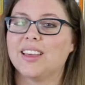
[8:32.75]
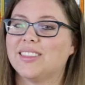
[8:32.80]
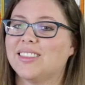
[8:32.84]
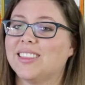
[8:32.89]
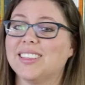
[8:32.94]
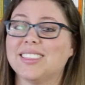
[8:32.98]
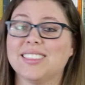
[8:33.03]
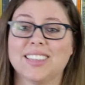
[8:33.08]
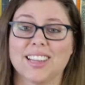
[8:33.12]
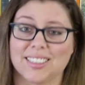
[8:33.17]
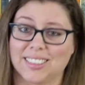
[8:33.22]

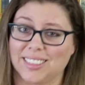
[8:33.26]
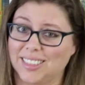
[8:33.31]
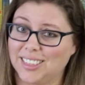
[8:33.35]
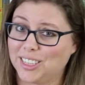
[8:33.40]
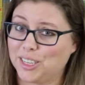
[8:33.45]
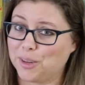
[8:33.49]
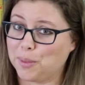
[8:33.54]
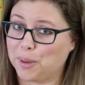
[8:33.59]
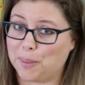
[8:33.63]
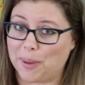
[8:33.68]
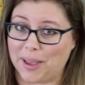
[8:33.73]
This doesn't need
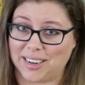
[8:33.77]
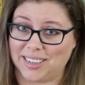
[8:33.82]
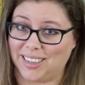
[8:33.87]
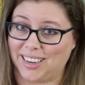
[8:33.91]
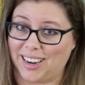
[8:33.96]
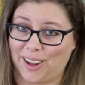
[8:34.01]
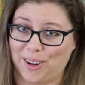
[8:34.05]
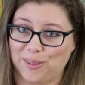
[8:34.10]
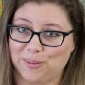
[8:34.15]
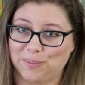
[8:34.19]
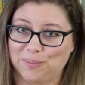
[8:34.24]
to be painted
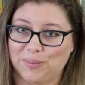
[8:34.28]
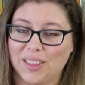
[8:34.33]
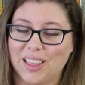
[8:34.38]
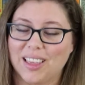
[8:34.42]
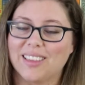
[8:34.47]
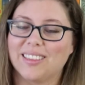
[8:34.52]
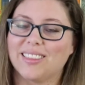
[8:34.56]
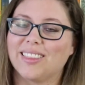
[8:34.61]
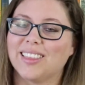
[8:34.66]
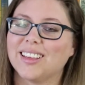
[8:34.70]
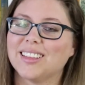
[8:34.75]
out.
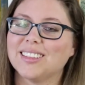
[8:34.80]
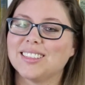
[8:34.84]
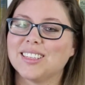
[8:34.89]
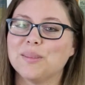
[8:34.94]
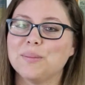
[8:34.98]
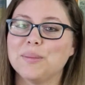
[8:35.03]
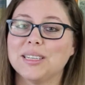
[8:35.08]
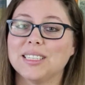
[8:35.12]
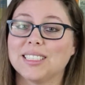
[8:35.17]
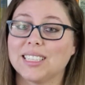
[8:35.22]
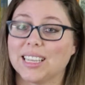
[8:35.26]
Things
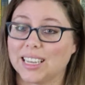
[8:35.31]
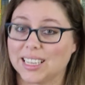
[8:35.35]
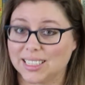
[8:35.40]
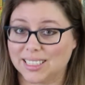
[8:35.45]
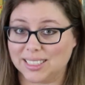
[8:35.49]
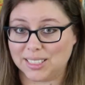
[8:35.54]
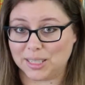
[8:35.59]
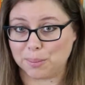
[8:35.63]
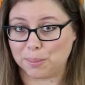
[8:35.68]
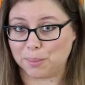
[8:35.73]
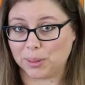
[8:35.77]
can be stated
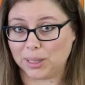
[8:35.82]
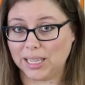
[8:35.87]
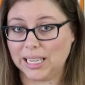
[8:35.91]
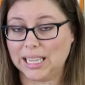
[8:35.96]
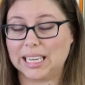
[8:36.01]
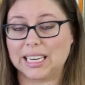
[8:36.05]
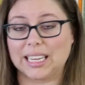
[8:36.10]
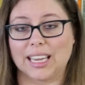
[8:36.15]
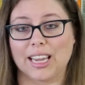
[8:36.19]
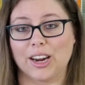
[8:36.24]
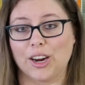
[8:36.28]
simply
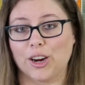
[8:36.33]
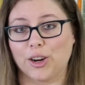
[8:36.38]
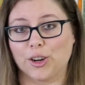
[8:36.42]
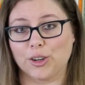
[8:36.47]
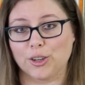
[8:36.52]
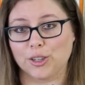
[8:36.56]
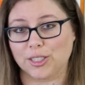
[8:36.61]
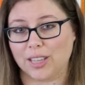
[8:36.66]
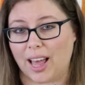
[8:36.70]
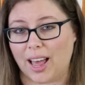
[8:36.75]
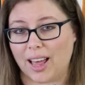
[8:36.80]
in a
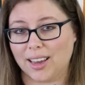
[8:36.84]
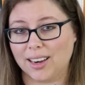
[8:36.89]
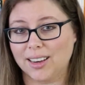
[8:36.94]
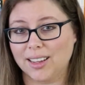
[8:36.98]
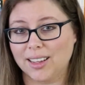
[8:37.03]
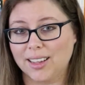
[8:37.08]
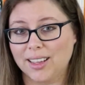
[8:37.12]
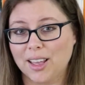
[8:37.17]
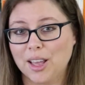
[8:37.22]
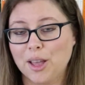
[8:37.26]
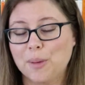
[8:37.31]
character's head